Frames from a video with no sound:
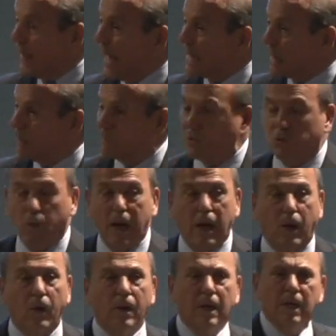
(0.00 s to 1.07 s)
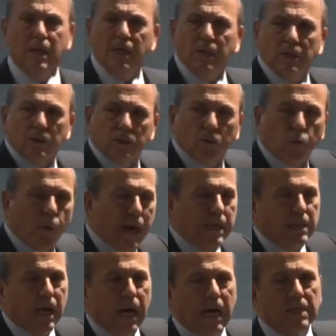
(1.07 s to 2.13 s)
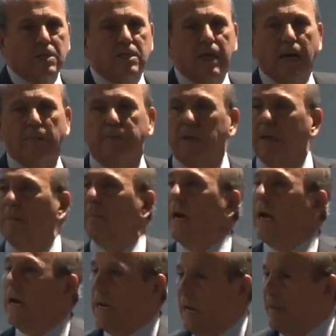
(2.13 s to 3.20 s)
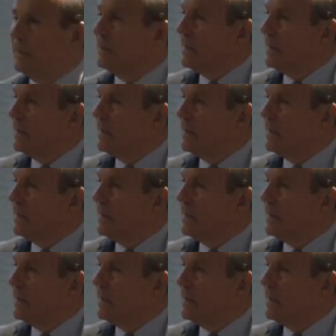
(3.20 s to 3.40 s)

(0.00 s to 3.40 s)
that up as well. Great concept. And